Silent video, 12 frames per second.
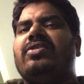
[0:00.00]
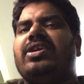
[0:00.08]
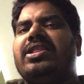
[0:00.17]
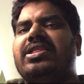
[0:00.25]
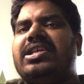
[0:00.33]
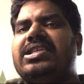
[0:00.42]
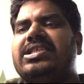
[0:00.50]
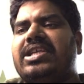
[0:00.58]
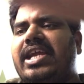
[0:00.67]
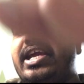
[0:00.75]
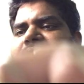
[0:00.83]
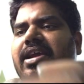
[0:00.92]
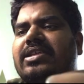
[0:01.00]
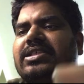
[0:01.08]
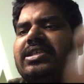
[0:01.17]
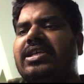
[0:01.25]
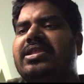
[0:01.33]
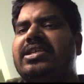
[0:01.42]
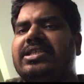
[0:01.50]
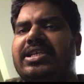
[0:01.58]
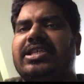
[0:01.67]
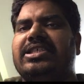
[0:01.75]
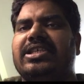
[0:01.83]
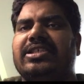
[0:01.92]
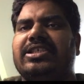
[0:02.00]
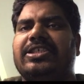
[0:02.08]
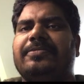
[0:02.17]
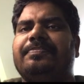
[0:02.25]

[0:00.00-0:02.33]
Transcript: in these areas, in these regions.